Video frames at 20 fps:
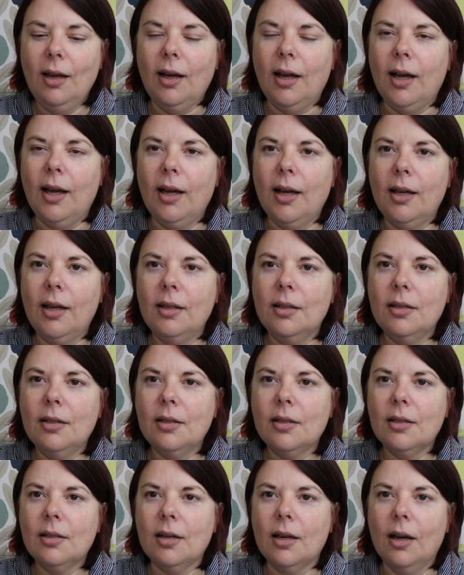
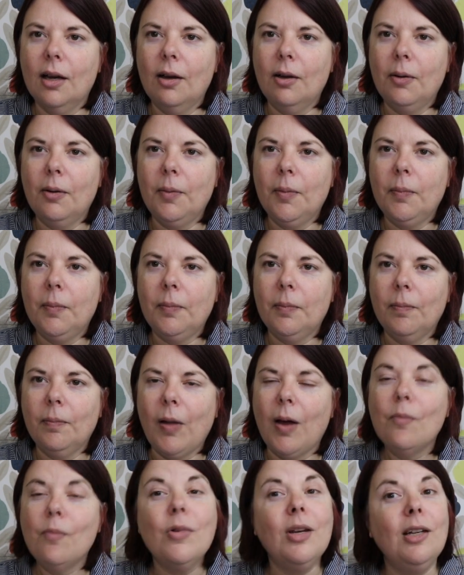and
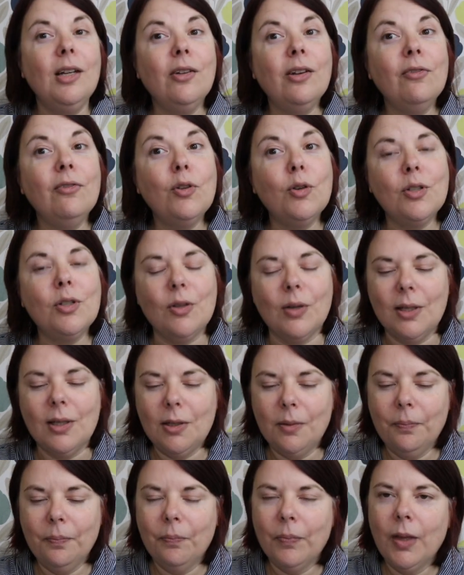I'm really looking forward to it.
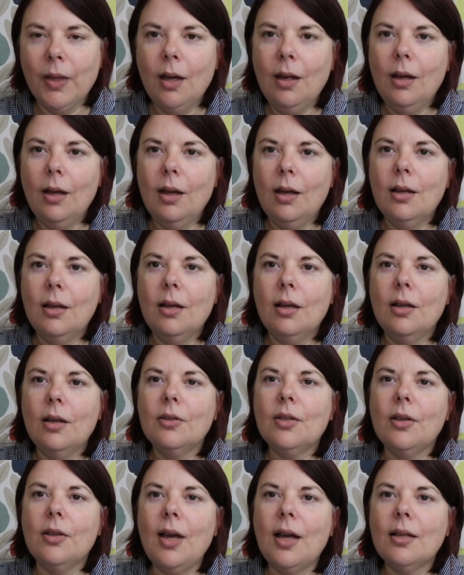
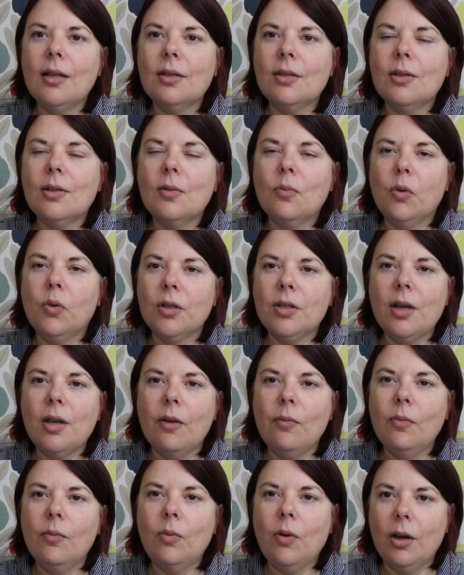So that's what
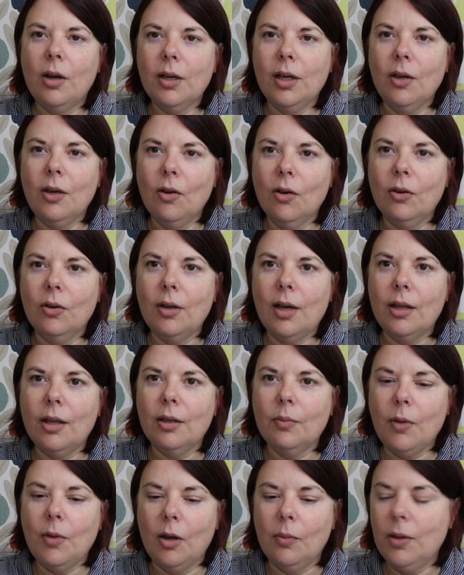I'm working on at
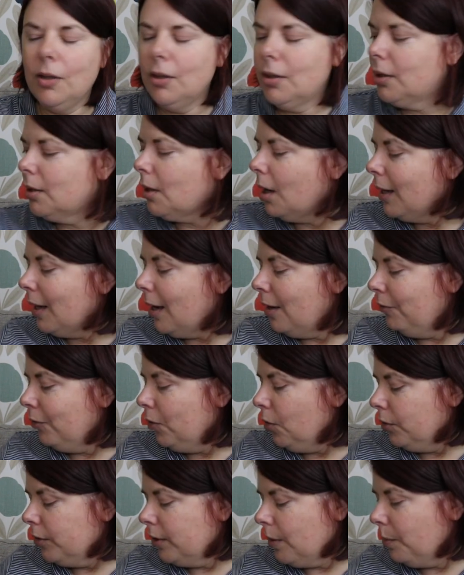the moment. I have
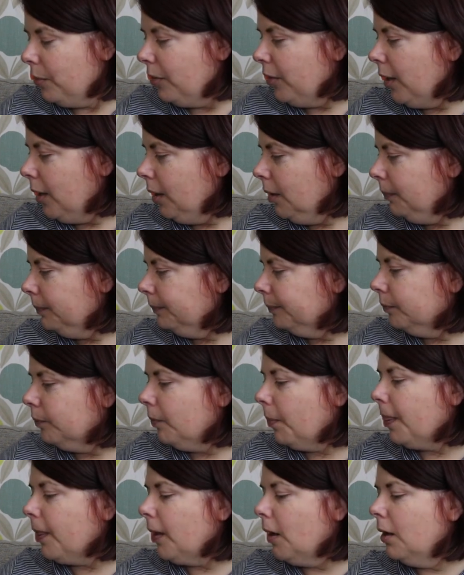got something
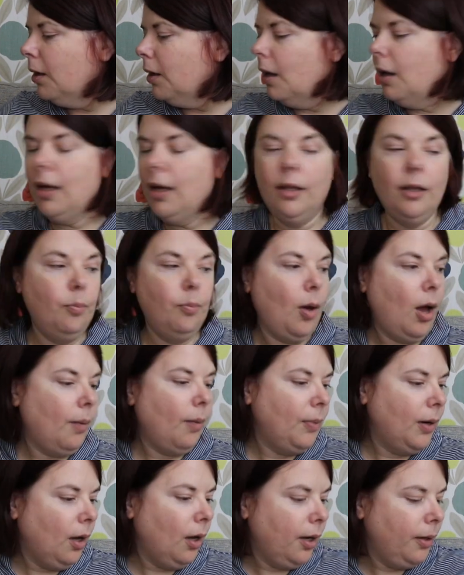in the
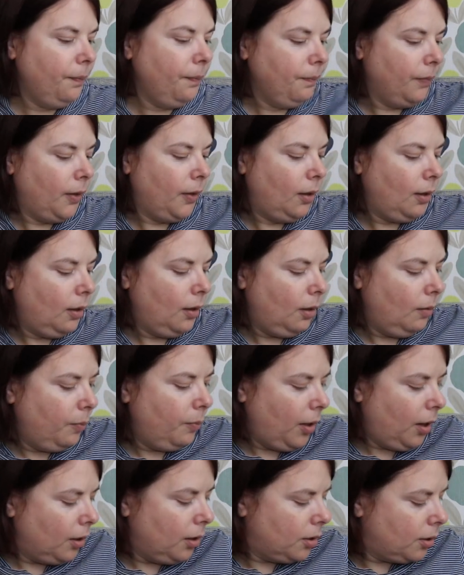pipeline,
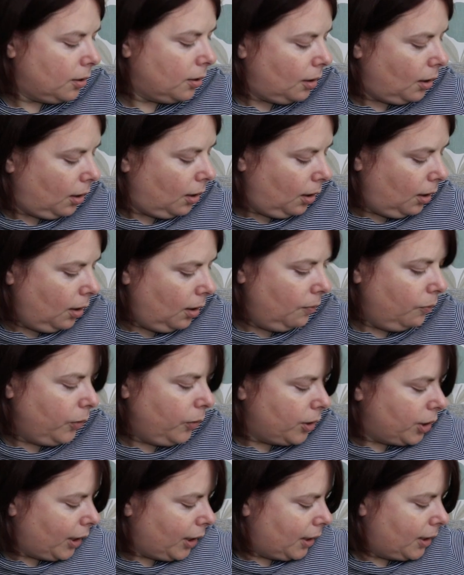but
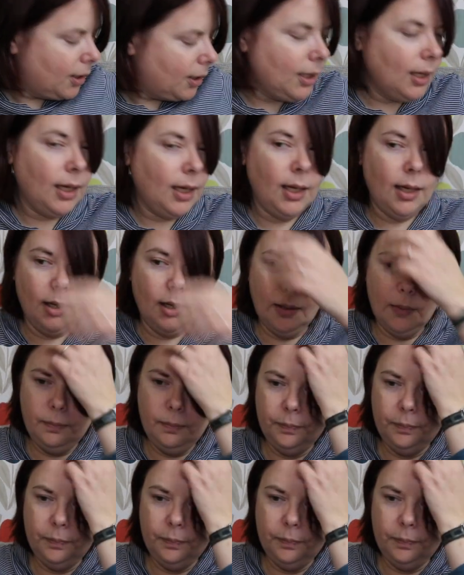which is the